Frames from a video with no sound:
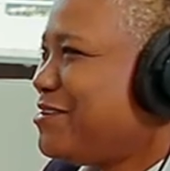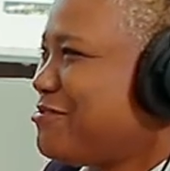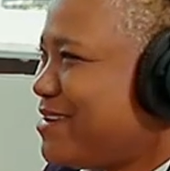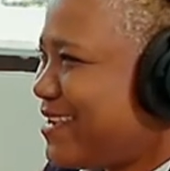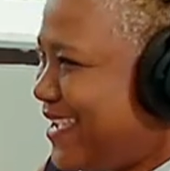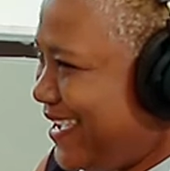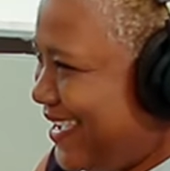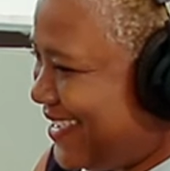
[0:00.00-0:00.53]

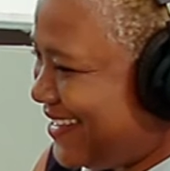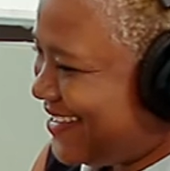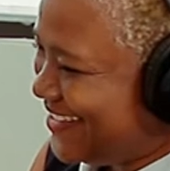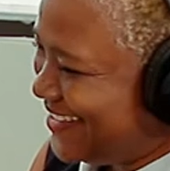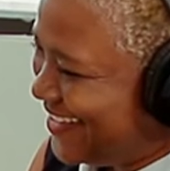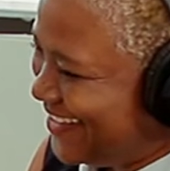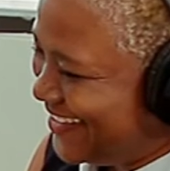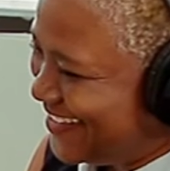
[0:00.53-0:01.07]
Hurricane.
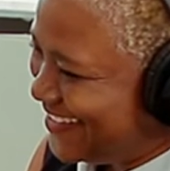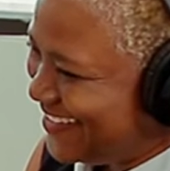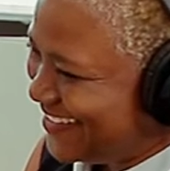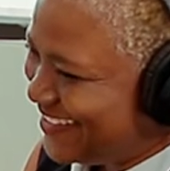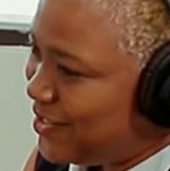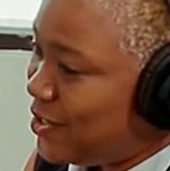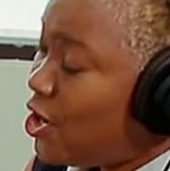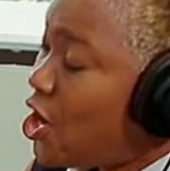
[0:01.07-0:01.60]

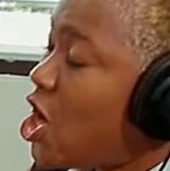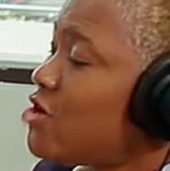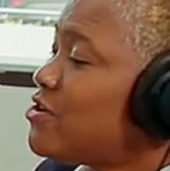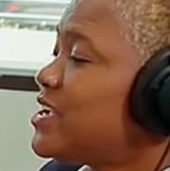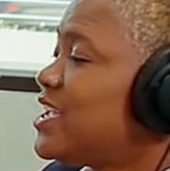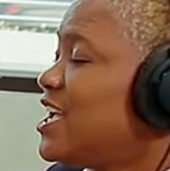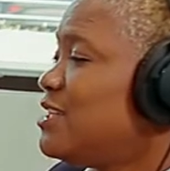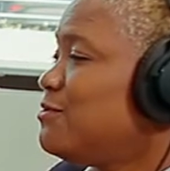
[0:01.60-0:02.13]

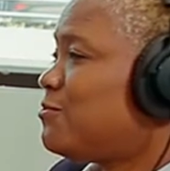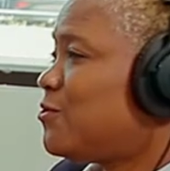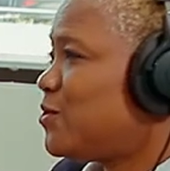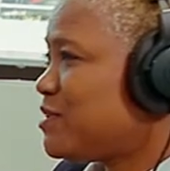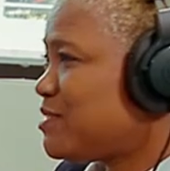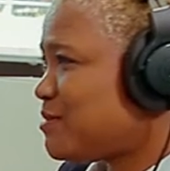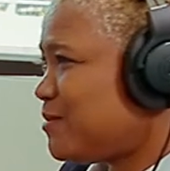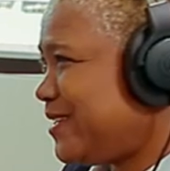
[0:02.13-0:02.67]
Hurricane
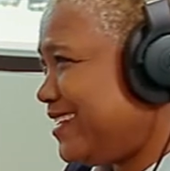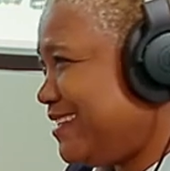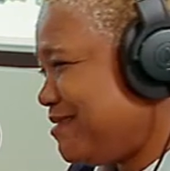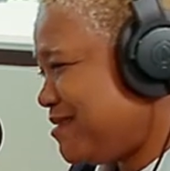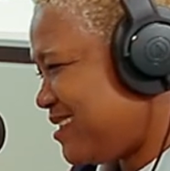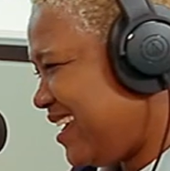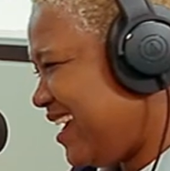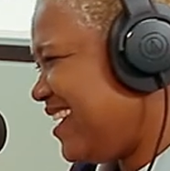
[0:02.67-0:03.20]
force
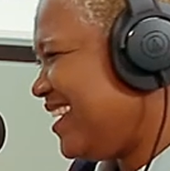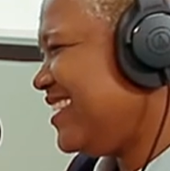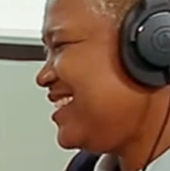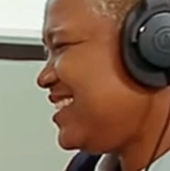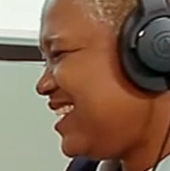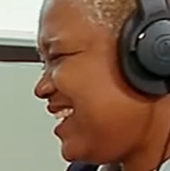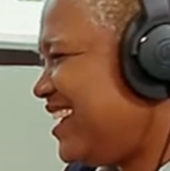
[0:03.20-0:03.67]
winds. Yes. Yeah.